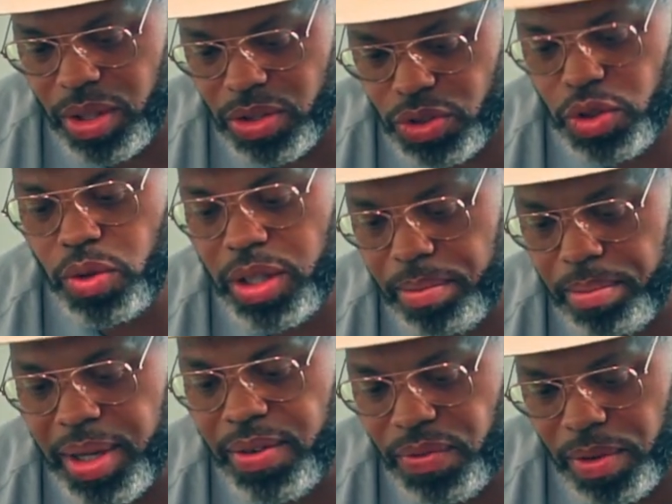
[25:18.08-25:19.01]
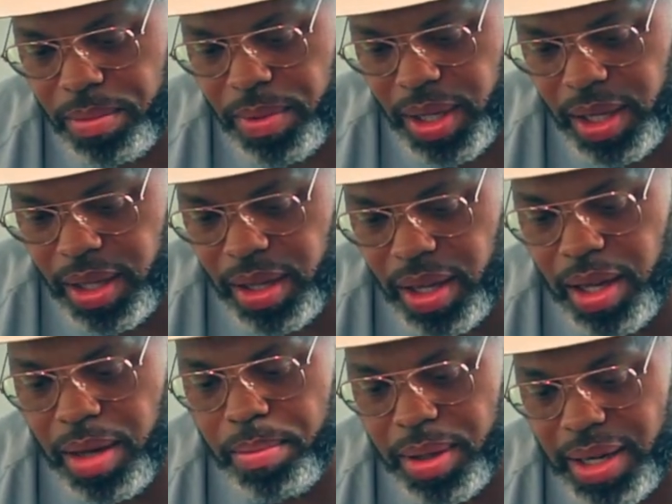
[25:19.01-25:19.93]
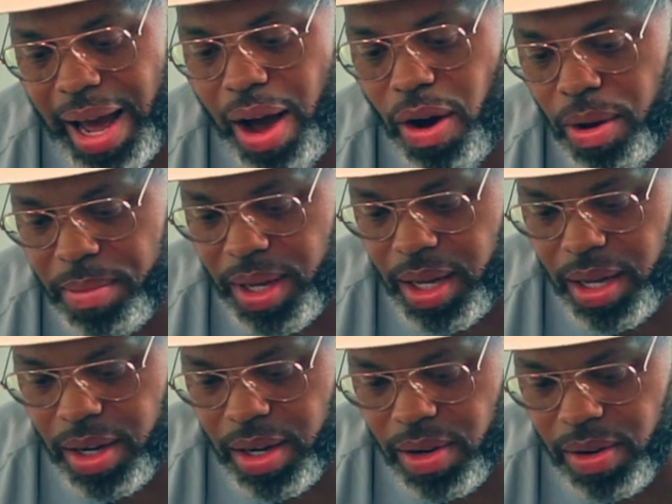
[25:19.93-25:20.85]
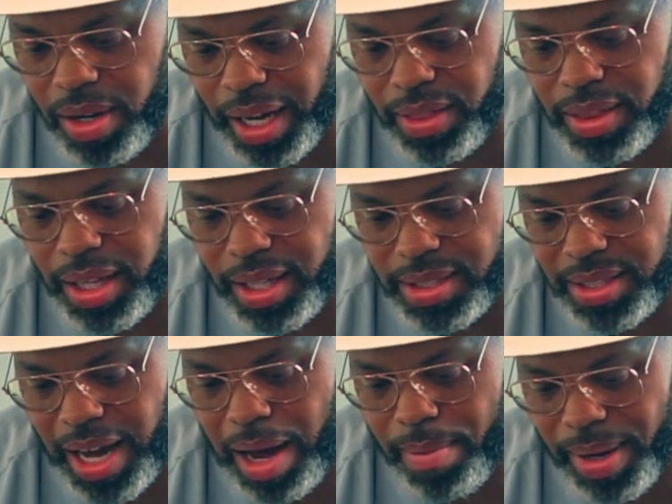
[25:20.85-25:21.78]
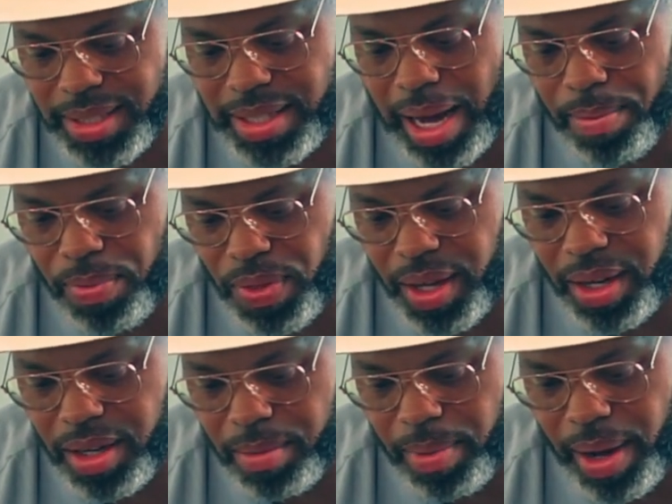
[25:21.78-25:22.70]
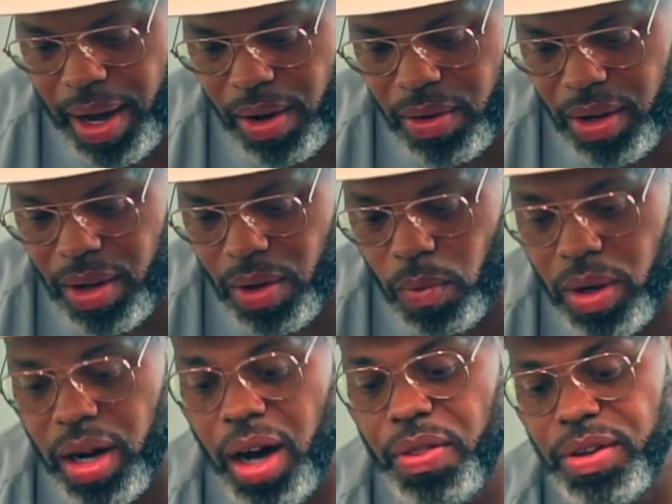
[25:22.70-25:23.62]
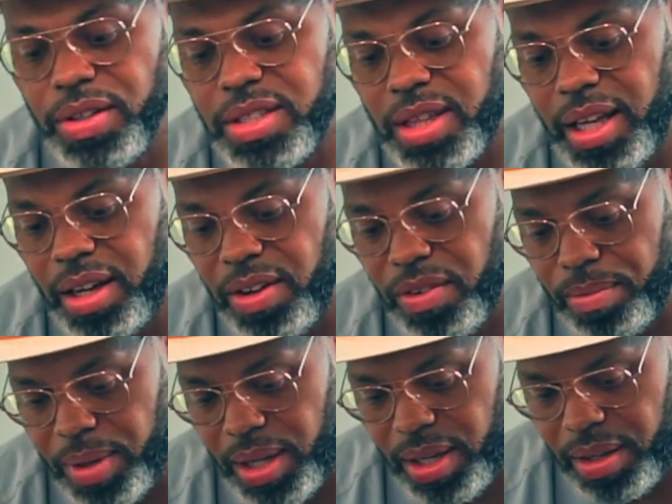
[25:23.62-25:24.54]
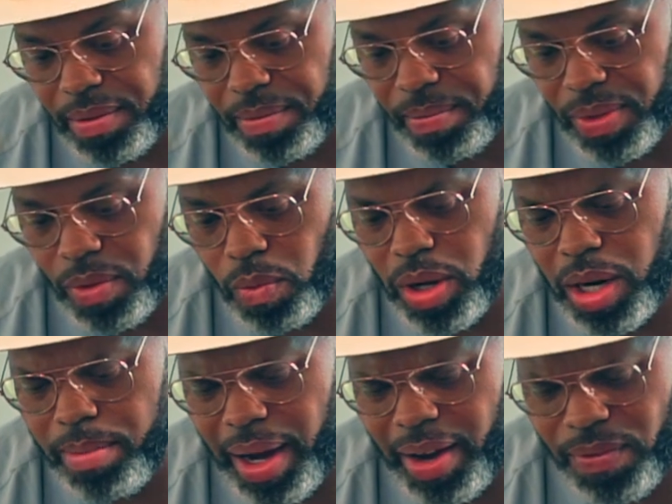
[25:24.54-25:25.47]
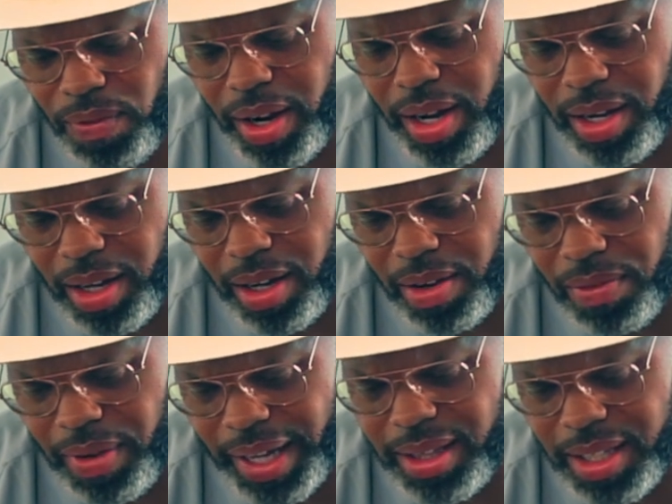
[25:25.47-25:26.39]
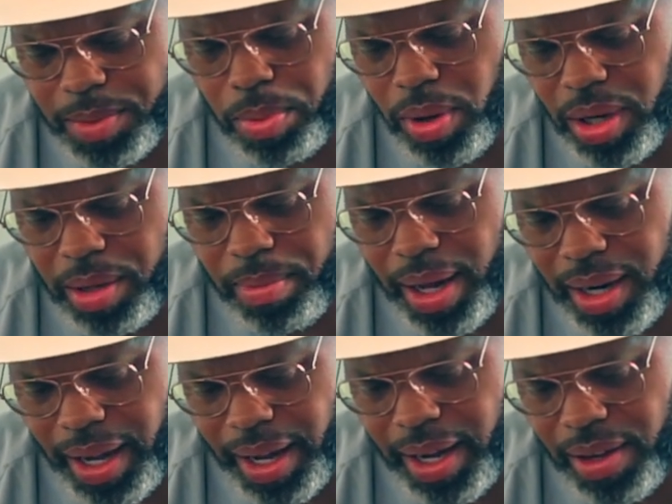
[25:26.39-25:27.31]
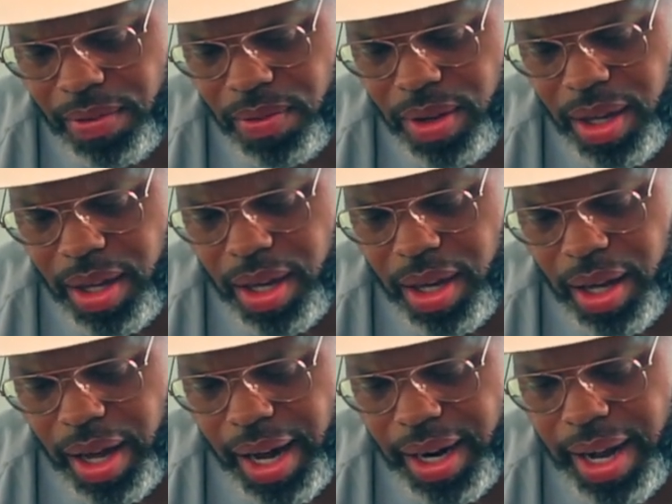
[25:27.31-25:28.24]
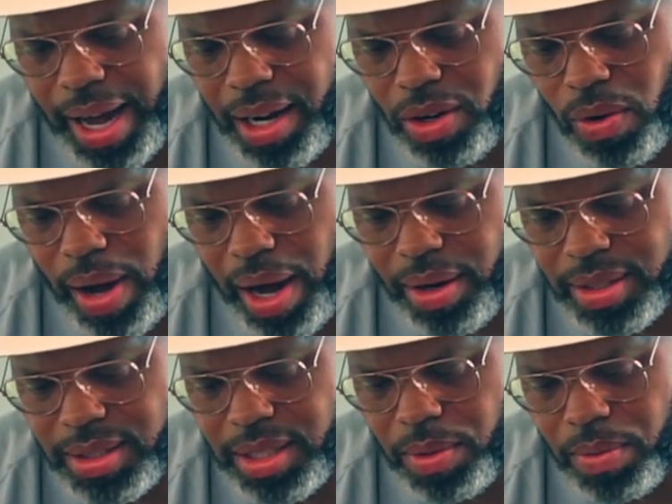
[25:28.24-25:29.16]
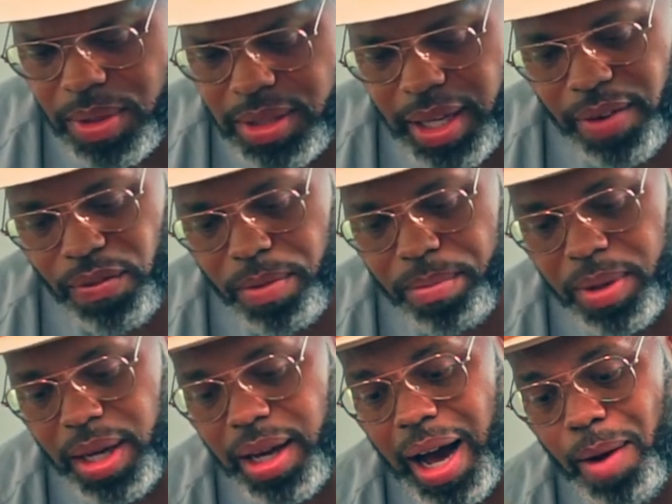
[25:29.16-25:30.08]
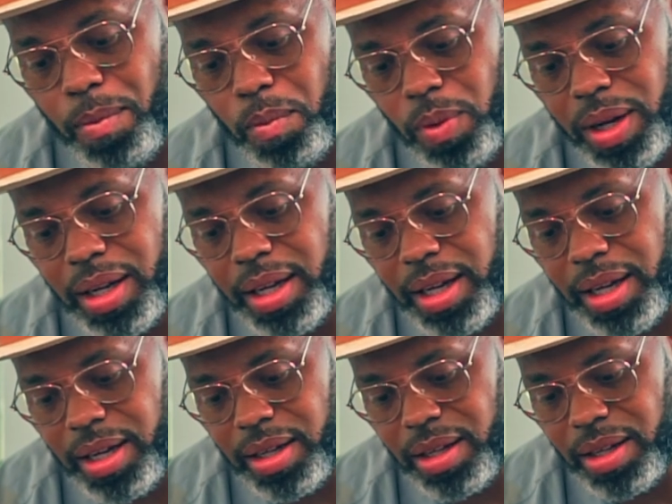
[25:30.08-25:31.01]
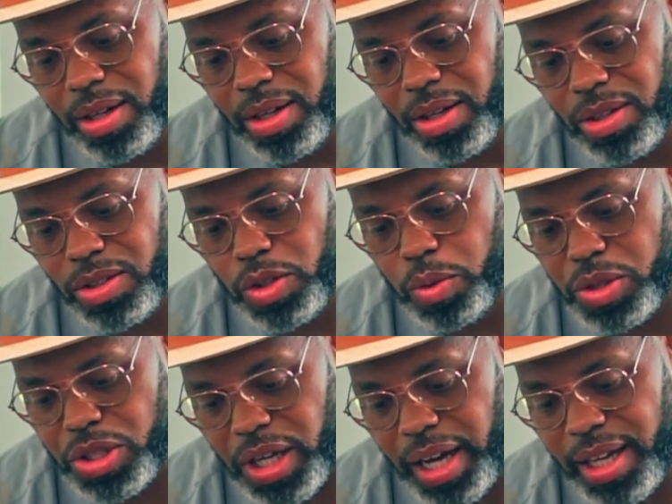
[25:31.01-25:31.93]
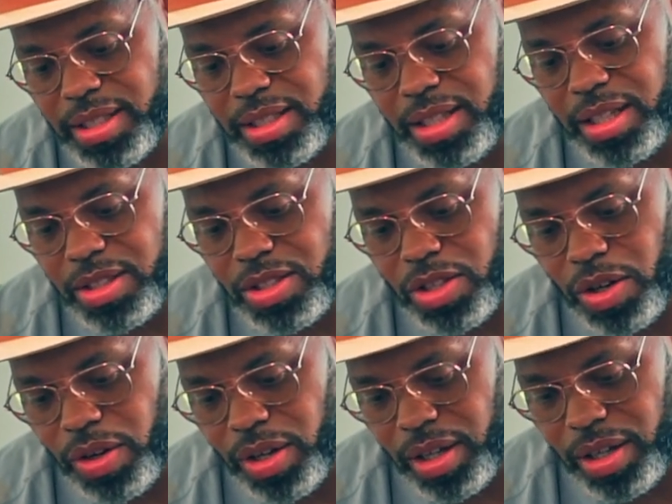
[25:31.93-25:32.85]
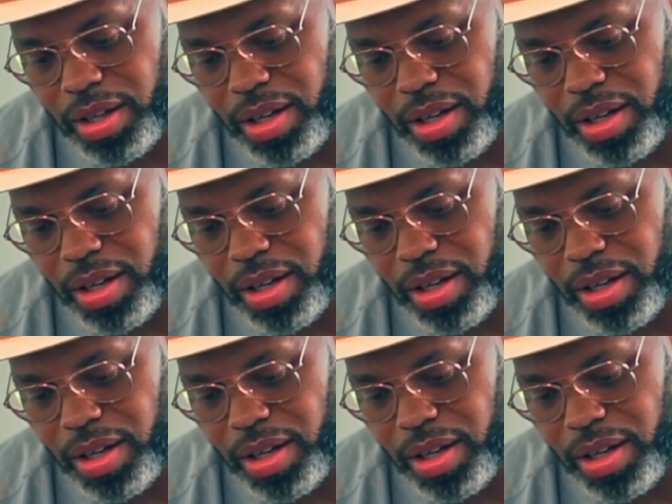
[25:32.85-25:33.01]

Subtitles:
truly meant for me. But now I'm here, and I think it's time I stop thinking about what others think of me. What am I afraid of at this point in my life? I gotta go out and see what's there for me. I'm willing to chance the uncertain